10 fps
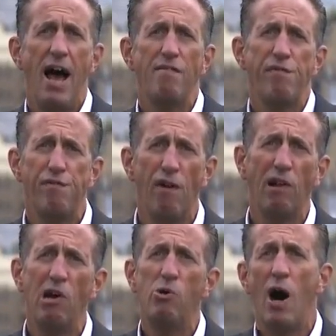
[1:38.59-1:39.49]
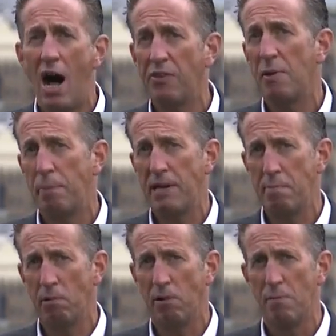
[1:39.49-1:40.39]
and follow other
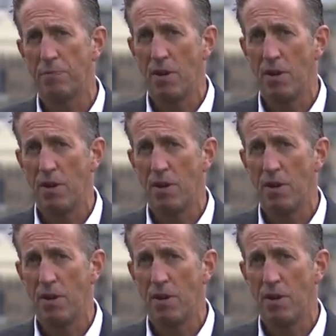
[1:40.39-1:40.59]
people.